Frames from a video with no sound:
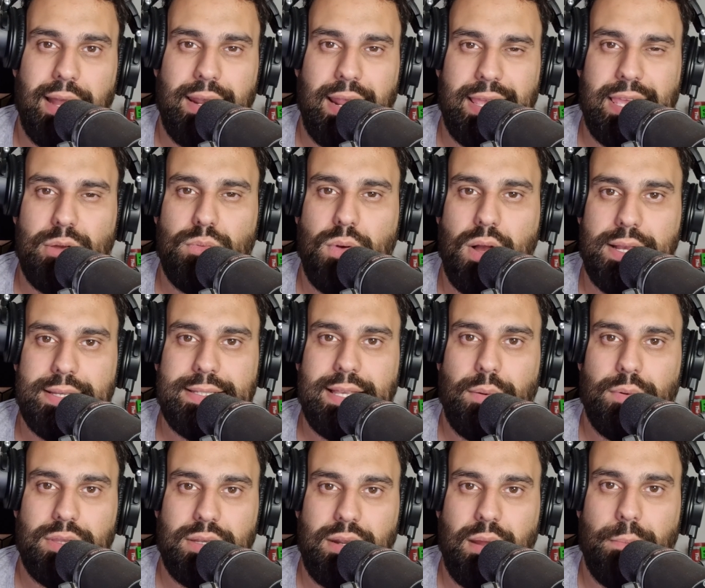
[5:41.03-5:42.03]
Like he works out
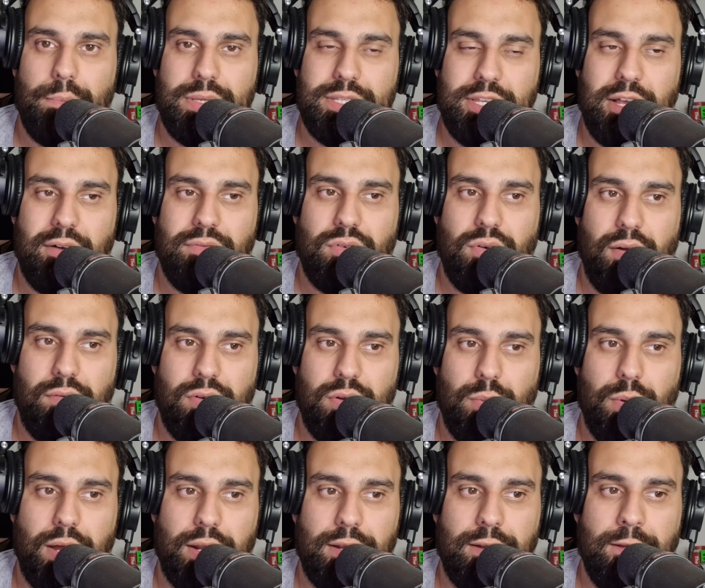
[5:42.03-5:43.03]
what the numbers are for
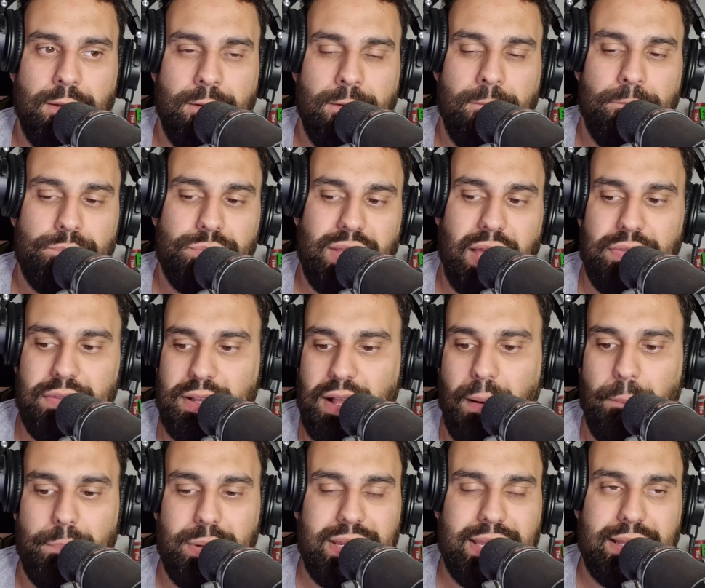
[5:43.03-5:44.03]
everyone and the
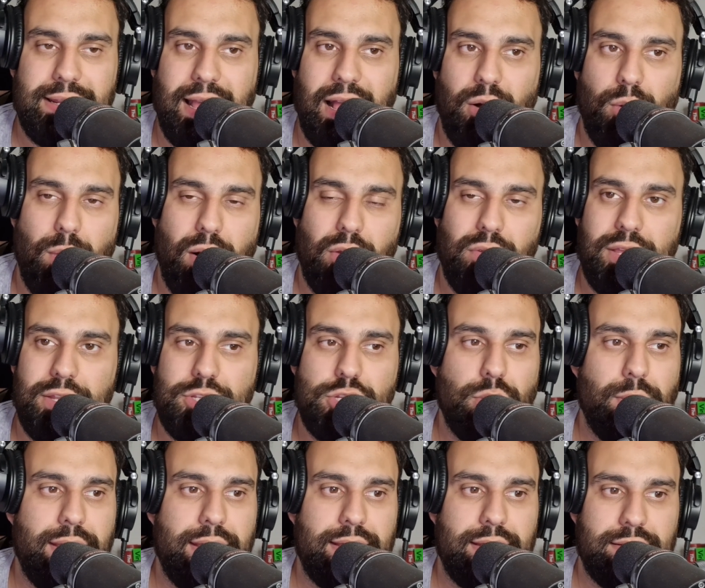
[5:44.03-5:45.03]
company and how well they're
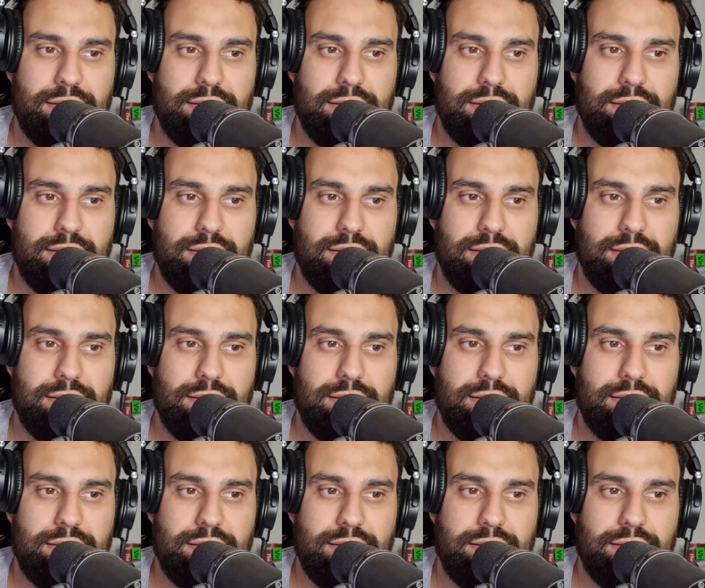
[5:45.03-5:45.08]
doing.